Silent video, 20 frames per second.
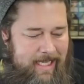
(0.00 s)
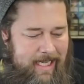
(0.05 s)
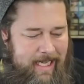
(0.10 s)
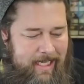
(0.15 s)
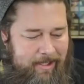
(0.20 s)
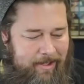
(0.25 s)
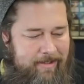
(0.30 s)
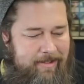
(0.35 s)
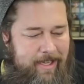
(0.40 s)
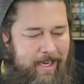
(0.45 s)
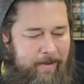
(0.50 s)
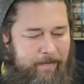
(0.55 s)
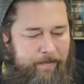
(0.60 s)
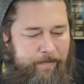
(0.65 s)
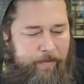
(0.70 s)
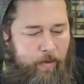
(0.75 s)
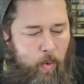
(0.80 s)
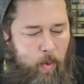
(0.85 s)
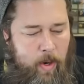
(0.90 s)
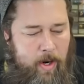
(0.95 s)
Looks like
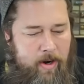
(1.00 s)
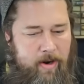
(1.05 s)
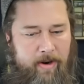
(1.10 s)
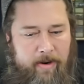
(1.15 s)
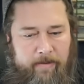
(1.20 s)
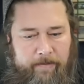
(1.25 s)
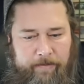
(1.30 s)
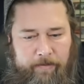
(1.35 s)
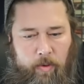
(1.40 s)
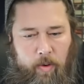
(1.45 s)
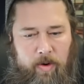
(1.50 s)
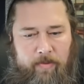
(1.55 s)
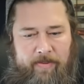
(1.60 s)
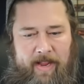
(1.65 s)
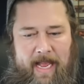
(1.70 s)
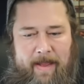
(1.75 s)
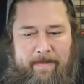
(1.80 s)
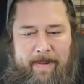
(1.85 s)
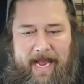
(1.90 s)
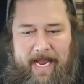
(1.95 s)
four
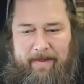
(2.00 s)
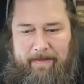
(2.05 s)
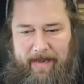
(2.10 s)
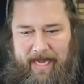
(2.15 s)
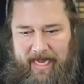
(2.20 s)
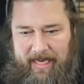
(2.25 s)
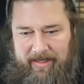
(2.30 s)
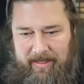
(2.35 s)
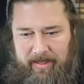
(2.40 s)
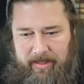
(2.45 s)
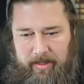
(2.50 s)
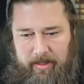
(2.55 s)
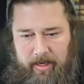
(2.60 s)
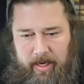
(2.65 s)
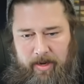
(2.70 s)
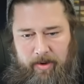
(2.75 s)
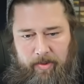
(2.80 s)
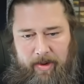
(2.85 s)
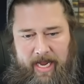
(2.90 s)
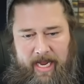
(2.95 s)
fat pack boxes.
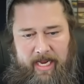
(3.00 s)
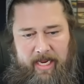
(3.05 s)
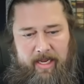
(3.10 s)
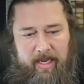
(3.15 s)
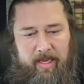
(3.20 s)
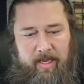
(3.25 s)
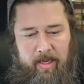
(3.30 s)
No, wait.